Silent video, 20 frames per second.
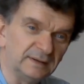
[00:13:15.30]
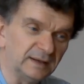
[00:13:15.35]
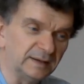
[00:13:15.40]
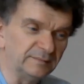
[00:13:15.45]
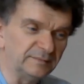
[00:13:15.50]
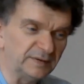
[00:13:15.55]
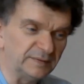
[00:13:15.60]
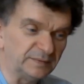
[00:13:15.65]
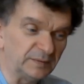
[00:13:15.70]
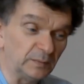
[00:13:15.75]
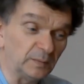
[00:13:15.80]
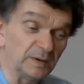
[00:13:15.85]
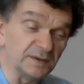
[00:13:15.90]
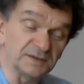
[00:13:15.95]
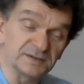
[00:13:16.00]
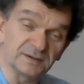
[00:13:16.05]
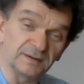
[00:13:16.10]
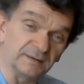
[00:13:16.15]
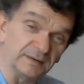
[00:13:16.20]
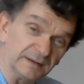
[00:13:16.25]

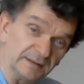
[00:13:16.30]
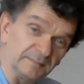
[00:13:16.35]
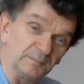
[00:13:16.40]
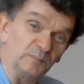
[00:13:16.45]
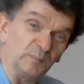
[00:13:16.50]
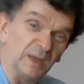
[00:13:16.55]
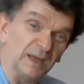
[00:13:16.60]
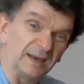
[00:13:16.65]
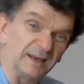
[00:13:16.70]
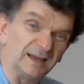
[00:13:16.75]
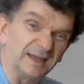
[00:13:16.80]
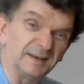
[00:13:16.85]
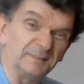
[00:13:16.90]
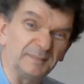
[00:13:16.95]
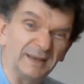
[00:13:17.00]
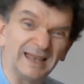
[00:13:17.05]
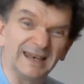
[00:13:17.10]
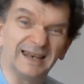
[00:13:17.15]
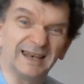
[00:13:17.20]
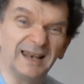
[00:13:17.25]
M51. So I had
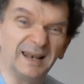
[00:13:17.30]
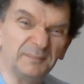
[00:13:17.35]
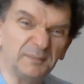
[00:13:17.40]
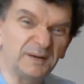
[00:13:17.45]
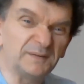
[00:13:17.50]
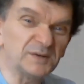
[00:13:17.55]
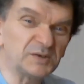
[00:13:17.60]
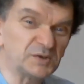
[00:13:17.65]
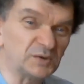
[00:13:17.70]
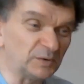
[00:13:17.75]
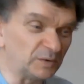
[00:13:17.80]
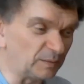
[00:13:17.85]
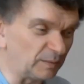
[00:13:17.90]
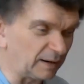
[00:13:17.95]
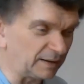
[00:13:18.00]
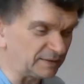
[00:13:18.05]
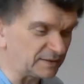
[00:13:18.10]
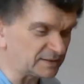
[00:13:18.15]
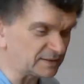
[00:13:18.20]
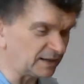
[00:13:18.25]
a little bit of a tour
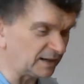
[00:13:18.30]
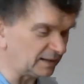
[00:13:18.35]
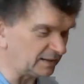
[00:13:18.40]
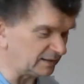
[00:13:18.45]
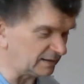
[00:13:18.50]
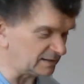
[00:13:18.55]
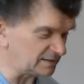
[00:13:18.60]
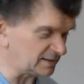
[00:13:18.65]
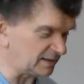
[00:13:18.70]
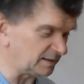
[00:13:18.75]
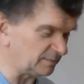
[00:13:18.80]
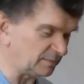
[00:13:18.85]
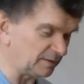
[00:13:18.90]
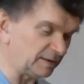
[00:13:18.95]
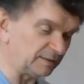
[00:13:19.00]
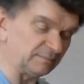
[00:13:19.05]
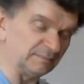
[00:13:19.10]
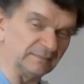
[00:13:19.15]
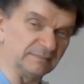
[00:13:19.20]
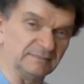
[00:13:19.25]
around the sky last night with
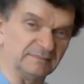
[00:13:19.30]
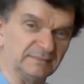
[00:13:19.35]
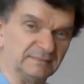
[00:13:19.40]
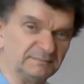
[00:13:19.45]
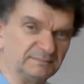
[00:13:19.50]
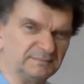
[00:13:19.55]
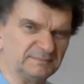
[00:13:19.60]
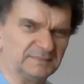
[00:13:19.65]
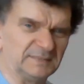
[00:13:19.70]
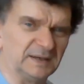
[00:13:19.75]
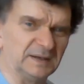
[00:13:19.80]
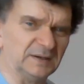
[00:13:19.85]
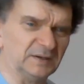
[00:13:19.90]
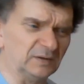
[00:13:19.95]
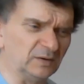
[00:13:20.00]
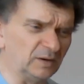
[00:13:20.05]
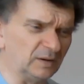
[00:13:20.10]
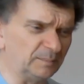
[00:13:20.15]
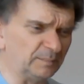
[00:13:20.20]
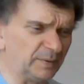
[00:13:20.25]
it. Didn't
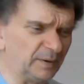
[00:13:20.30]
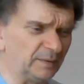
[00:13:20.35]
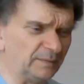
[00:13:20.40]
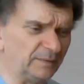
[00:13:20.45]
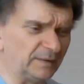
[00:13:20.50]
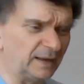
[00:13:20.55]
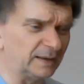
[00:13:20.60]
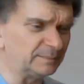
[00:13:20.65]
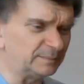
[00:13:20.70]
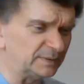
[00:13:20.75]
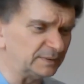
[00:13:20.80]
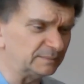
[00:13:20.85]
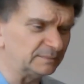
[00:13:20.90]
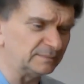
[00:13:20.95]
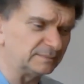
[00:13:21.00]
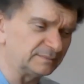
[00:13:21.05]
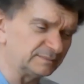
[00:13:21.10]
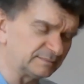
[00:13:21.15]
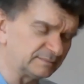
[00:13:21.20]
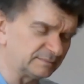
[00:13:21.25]
do a lot beyond that, but
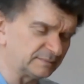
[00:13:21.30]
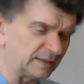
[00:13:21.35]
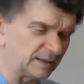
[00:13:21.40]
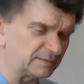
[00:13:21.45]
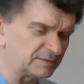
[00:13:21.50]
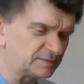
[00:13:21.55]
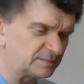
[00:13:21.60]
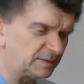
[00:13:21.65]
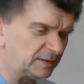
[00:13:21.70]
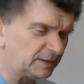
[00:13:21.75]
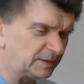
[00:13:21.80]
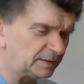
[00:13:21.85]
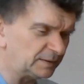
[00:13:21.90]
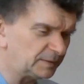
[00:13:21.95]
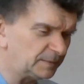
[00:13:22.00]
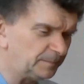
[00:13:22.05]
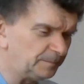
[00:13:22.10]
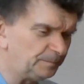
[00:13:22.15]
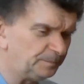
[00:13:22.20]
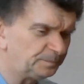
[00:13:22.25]
that was really
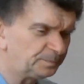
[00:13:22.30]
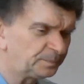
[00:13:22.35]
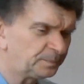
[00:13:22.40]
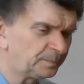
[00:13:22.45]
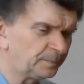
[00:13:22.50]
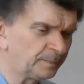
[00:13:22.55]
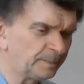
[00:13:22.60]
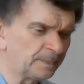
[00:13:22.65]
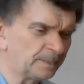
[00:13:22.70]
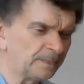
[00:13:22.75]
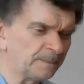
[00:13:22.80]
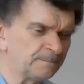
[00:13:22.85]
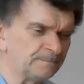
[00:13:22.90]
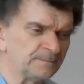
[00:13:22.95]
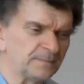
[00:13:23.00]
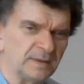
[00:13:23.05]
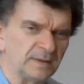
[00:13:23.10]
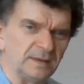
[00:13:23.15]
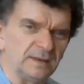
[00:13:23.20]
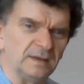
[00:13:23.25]
good.
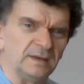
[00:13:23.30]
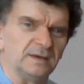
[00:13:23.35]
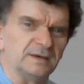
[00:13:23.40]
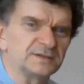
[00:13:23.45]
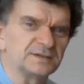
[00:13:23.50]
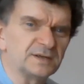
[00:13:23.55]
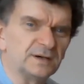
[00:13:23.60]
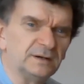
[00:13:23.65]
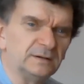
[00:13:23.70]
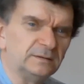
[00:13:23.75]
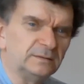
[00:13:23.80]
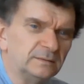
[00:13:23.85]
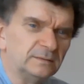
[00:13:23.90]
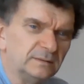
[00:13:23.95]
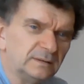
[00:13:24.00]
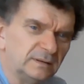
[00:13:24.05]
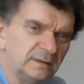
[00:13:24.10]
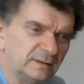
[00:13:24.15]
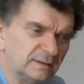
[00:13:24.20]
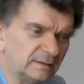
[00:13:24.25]
So
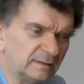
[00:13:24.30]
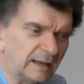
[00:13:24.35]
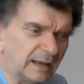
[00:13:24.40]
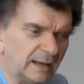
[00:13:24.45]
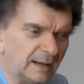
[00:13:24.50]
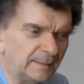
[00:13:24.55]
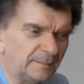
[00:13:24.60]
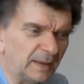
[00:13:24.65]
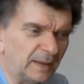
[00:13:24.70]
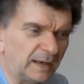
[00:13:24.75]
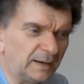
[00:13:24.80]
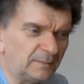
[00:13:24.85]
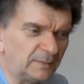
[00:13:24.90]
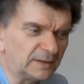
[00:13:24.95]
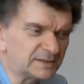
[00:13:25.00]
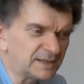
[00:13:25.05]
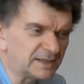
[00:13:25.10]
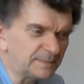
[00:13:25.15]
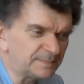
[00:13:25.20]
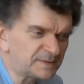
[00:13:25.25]
any
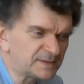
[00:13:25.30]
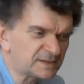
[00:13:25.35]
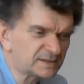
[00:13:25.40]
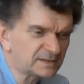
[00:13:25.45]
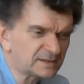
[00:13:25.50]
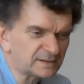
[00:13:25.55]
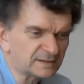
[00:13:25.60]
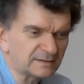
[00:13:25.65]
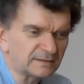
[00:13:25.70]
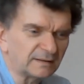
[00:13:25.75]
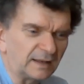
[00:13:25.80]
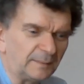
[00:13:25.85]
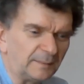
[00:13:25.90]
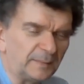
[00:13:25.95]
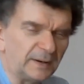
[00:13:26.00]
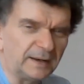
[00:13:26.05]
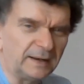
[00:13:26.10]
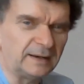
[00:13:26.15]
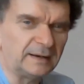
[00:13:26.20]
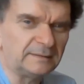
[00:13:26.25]
real tips that I
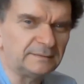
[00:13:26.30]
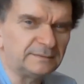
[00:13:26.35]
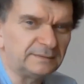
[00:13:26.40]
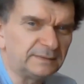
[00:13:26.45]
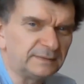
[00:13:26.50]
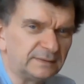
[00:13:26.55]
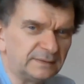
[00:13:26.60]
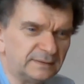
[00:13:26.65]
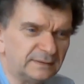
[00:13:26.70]
might have?